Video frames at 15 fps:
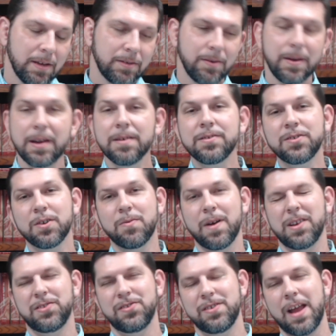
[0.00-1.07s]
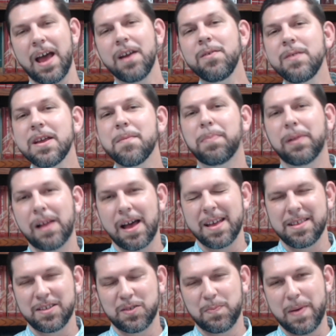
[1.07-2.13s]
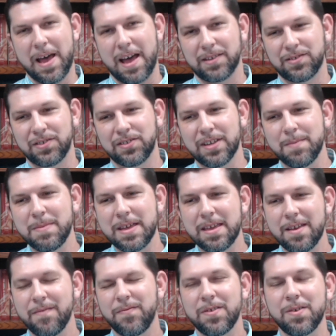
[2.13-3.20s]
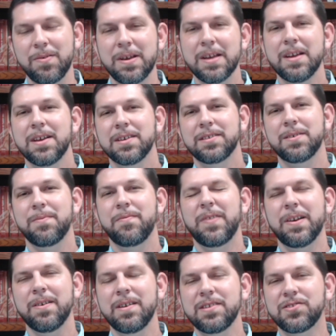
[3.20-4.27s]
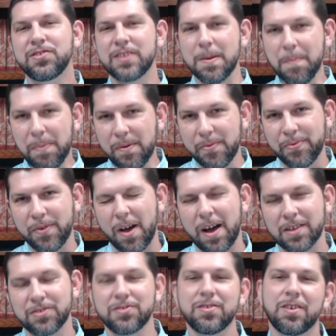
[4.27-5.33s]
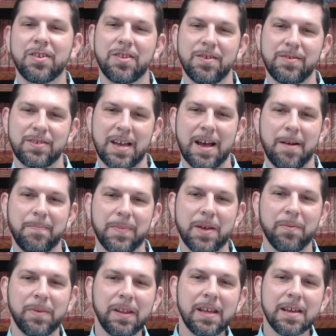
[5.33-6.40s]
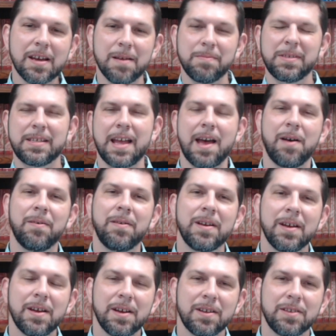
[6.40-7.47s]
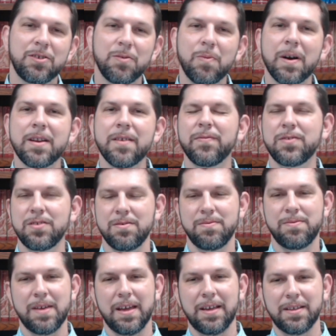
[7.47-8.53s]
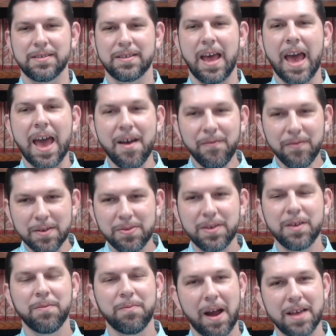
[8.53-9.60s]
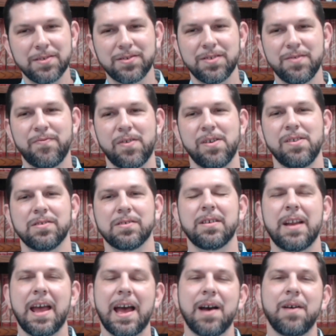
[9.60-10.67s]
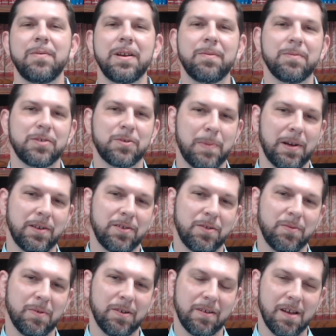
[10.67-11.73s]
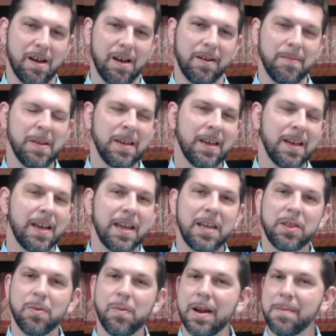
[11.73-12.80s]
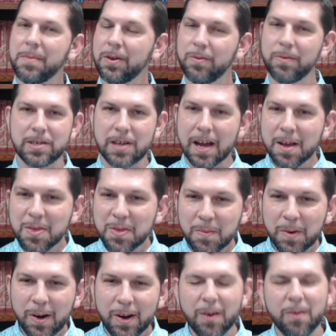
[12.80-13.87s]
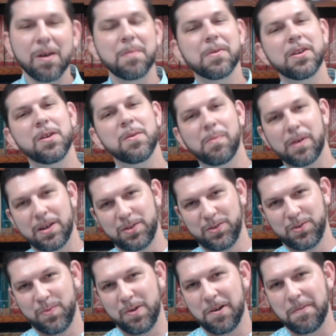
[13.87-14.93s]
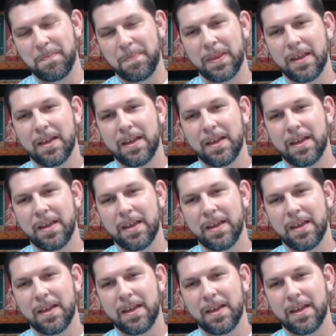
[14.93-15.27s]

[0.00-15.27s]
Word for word: So here's the question How do we apply this passage? Let me give you some very simple thoughts to close out. It really comes down to one of two things. Everything rises and falls on how we respond to the Word of God. Either one, I'm going to reject the Word or I'm going to embrace the Word.